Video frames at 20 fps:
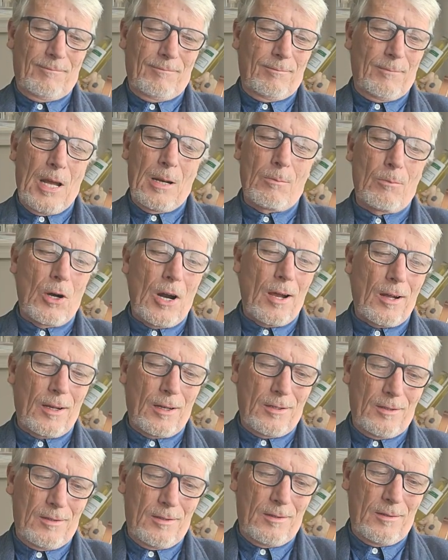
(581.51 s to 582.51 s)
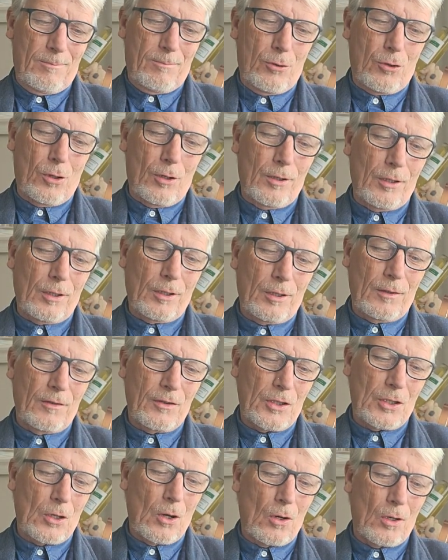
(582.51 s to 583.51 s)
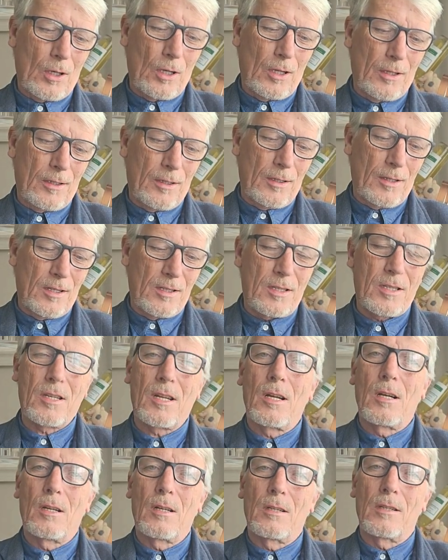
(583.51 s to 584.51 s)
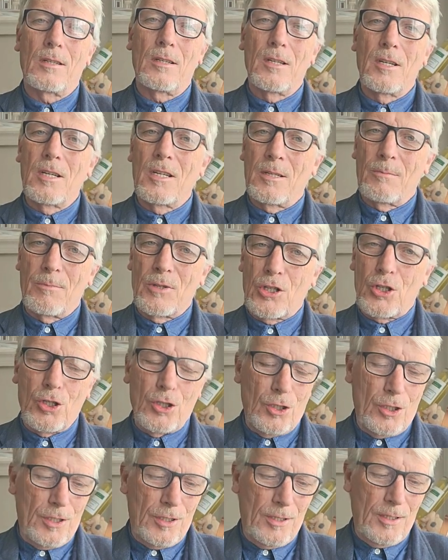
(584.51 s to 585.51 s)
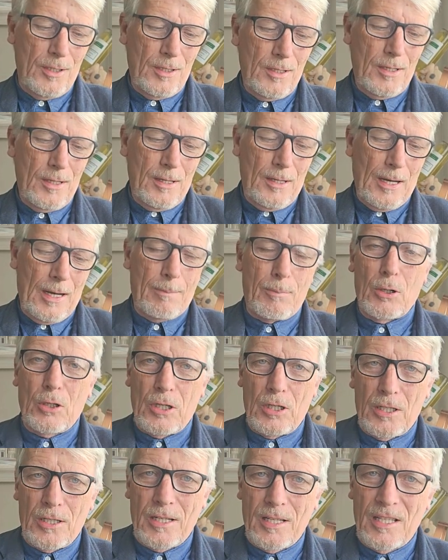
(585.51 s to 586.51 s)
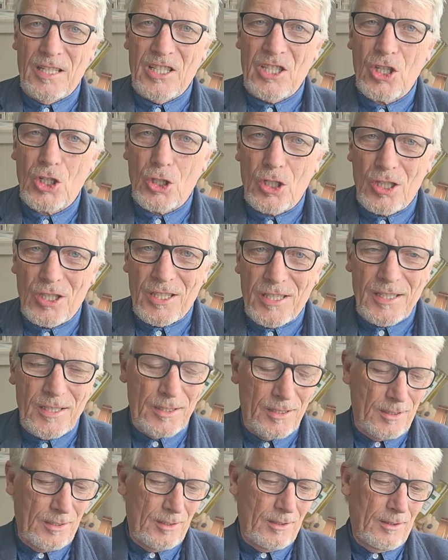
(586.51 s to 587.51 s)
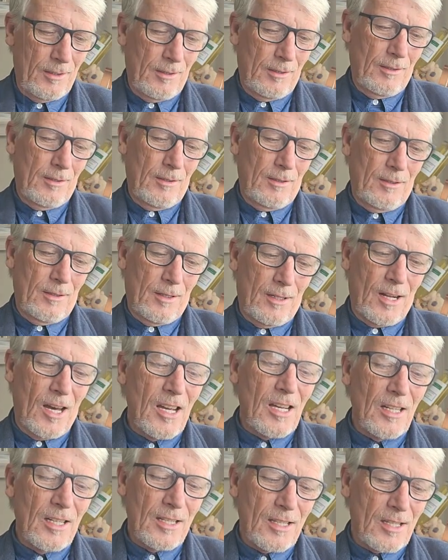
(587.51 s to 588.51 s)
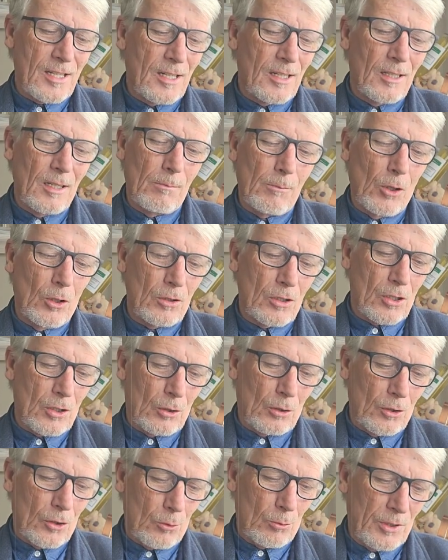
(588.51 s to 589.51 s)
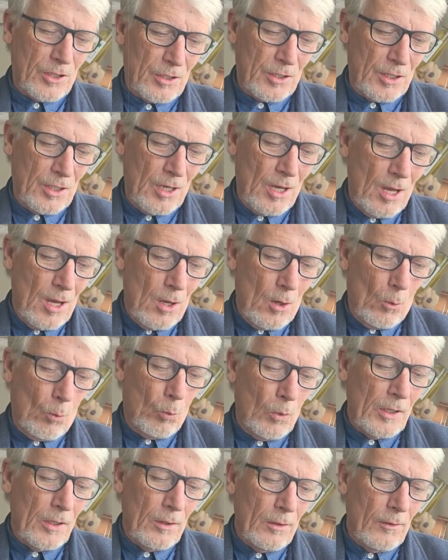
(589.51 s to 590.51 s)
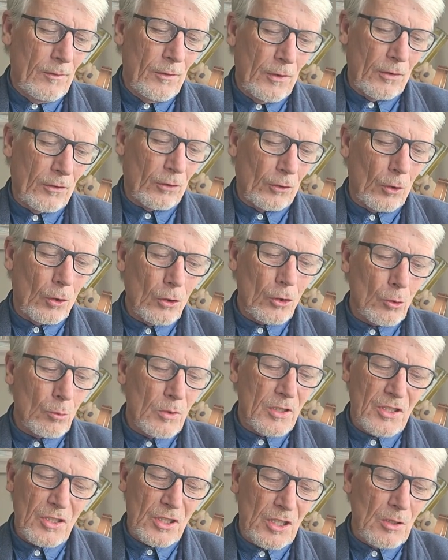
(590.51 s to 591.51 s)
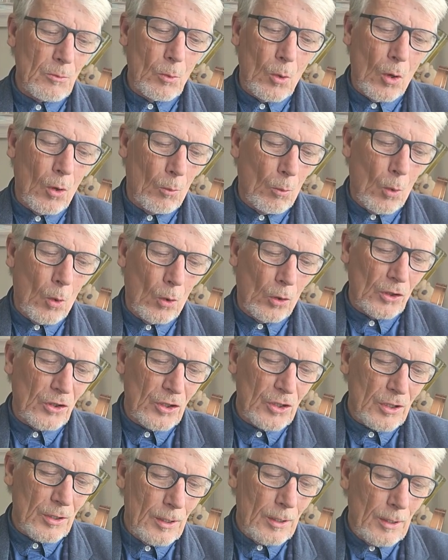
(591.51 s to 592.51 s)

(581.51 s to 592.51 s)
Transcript: Benbrach, product of Scotland, distilled, matured, and bottled in Scotland. An Islay single malt Scotch whisky, winner of the Scotch Whisky Awards,